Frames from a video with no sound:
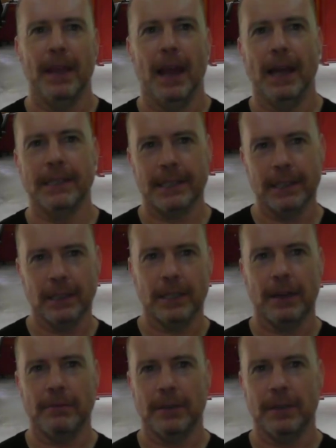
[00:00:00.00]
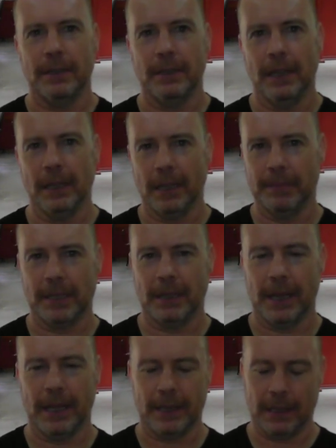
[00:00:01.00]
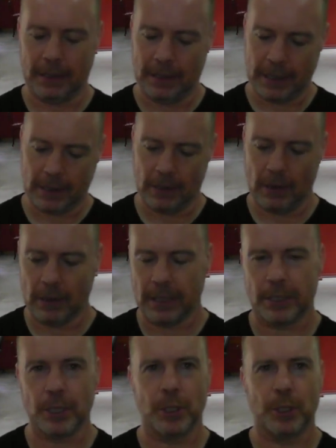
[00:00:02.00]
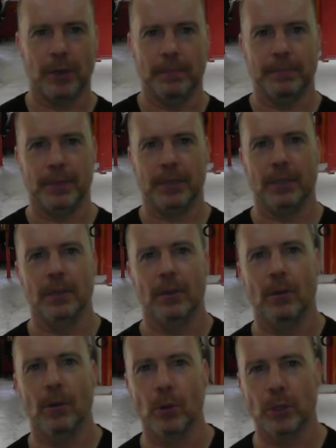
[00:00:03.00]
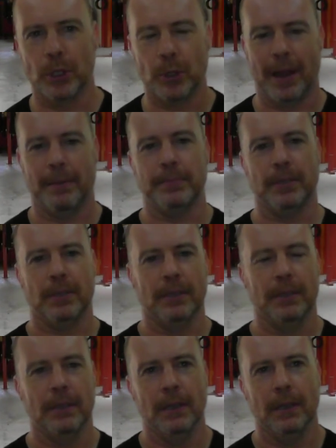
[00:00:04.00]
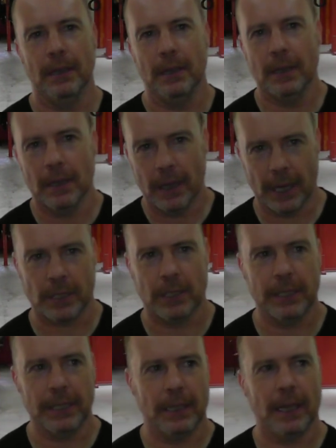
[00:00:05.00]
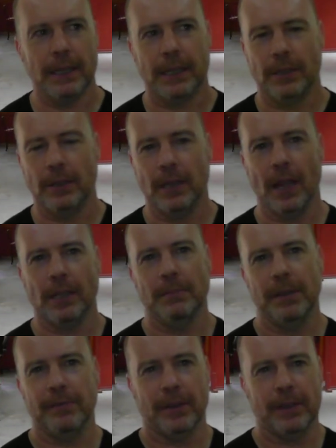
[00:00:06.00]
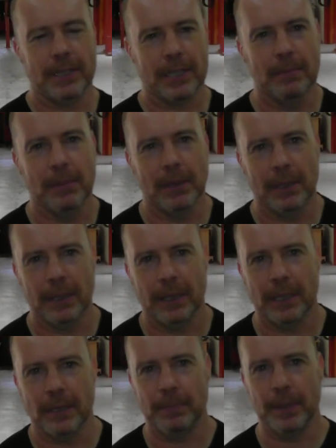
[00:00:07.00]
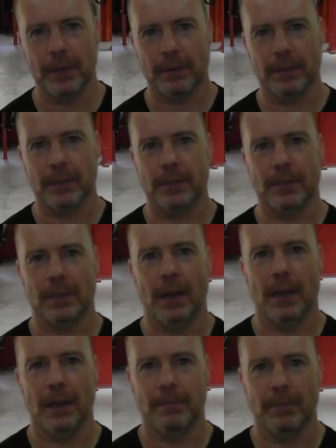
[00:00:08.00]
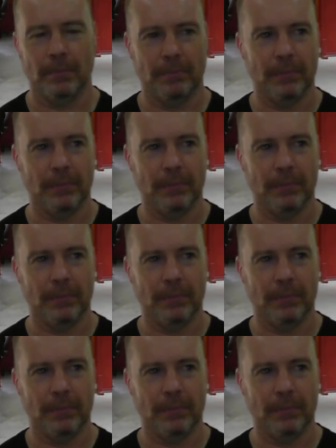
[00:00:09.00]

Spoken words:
until they were a little bit like longer strips or straps. Actually, they turned out to be very similar in appearance, a